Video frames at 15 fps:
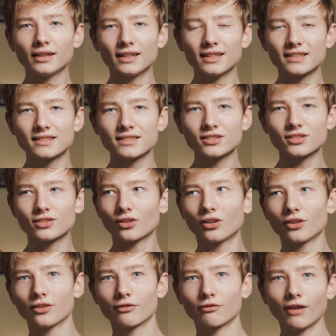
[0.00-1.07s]
isn't
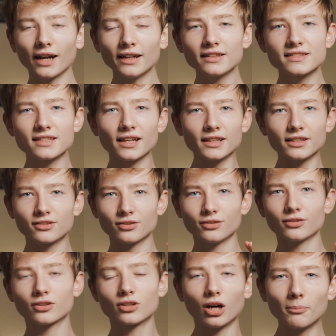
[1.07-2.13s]
on the right side
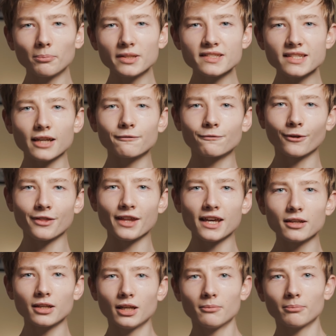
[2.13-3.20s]
to compensate for
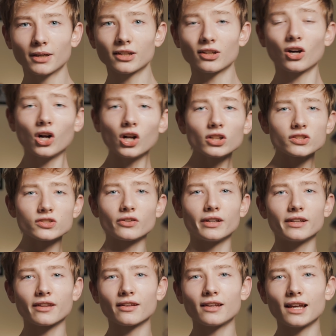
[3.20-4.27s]
that, but also
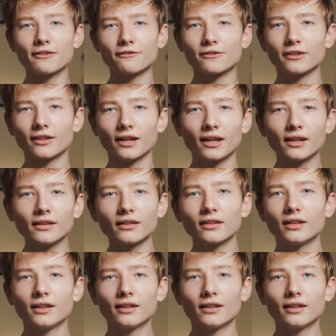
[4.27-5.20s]
on the left hand,